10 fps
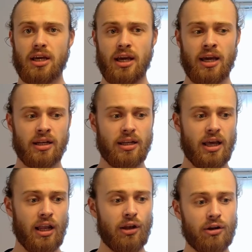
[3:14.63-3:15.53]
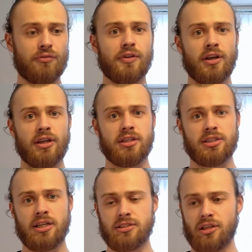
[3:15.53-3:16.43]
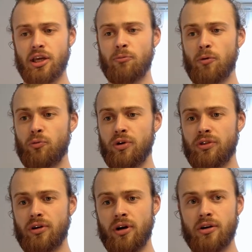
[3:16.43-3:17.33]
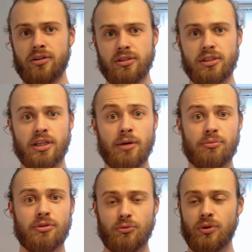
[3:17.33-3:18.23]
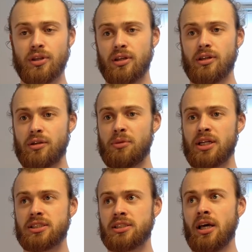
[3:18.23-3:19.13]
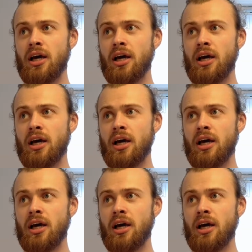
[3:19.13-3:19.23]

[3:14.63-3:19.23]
and a lot of the ideas Anton came up with are kept within the mix.